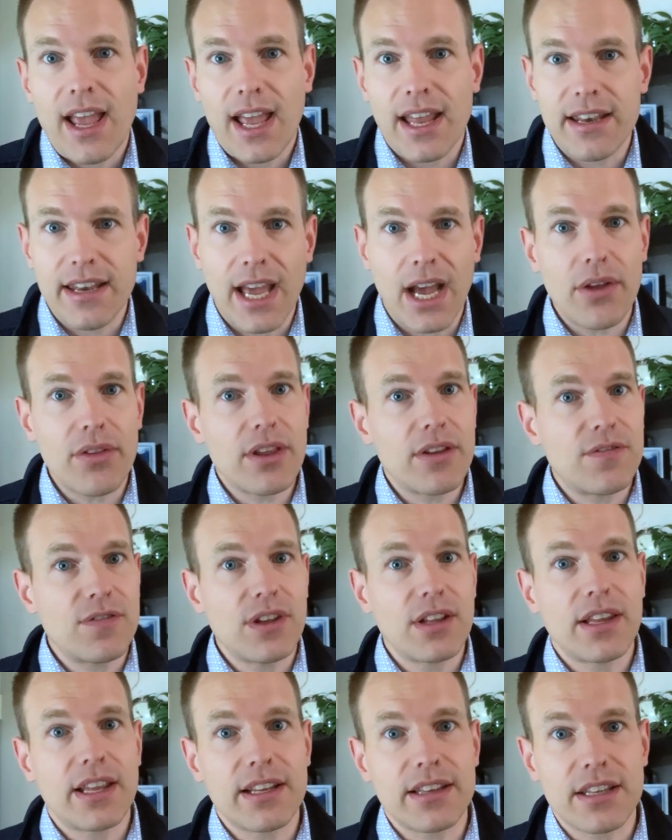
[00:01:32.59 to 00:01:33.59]
and now they
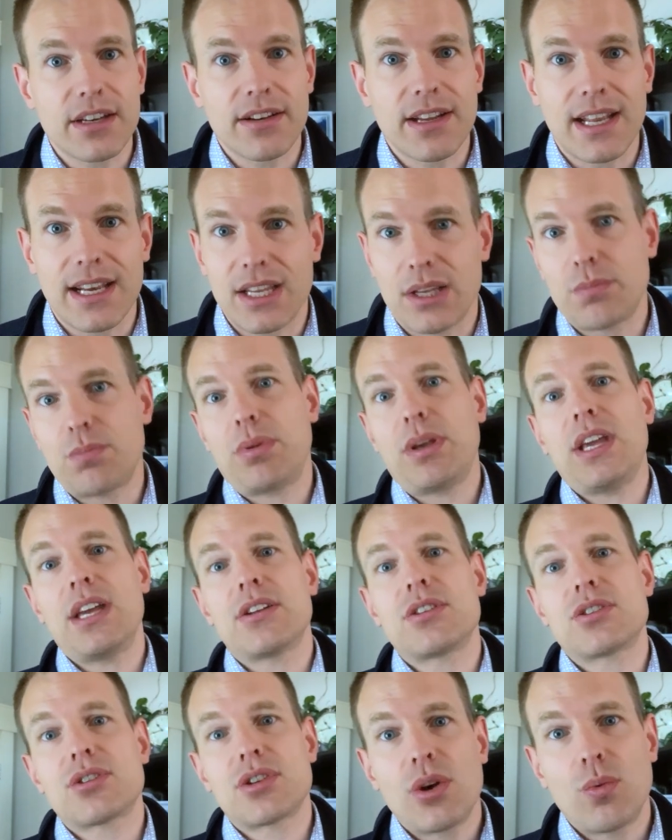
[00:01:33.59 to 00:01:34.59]
feel like they're getting
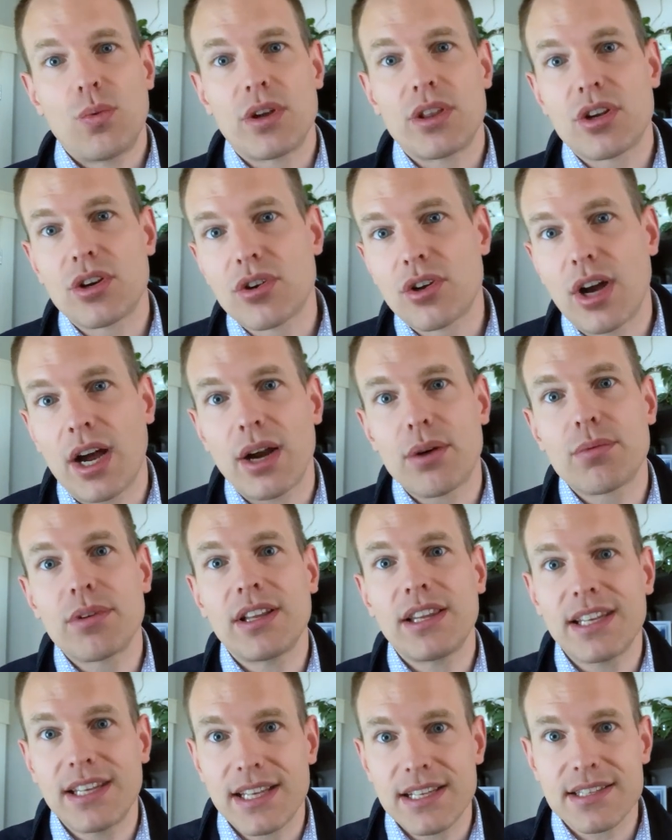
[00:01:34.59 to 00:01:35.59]
pitched when they're not
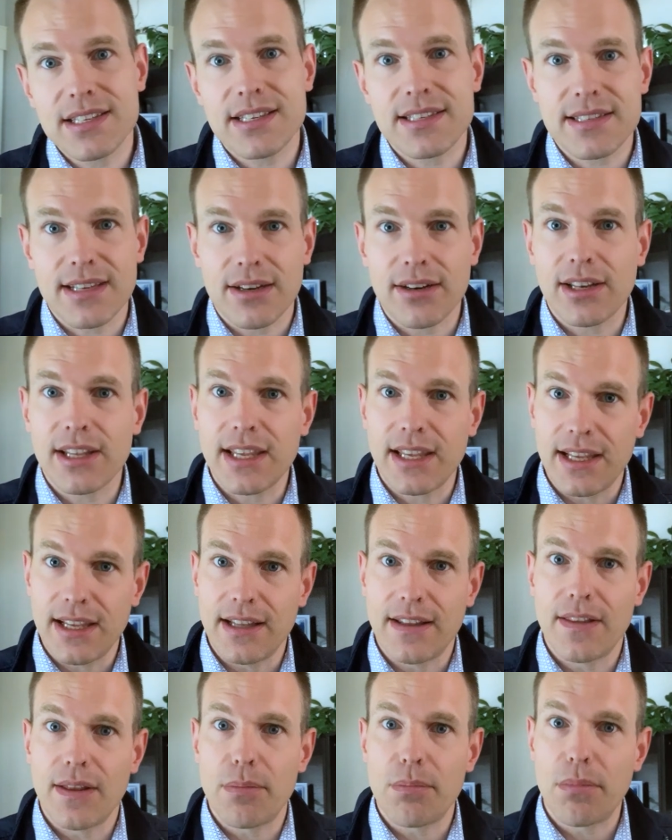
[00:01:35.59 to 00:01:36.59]
really necessarily
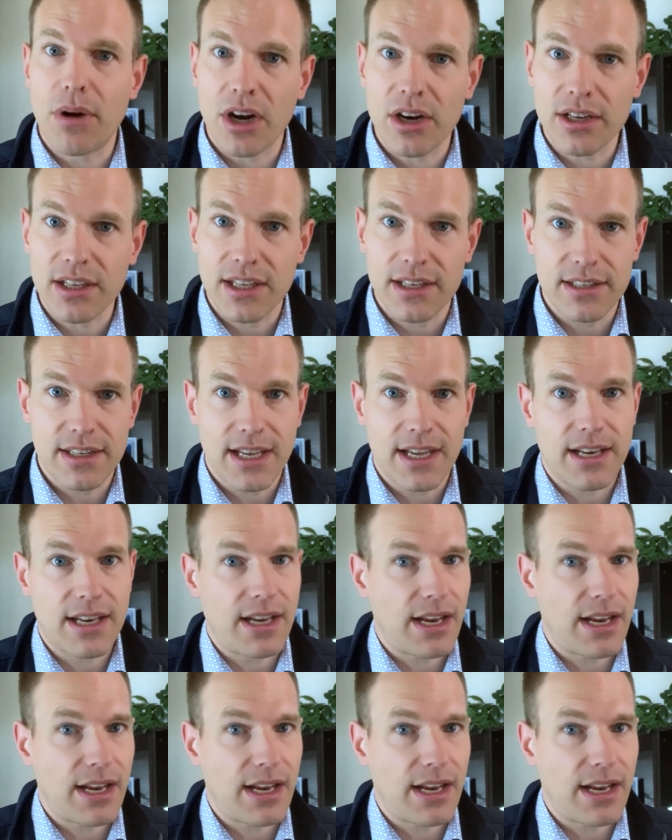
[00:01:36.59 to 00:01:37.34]
in the market yet.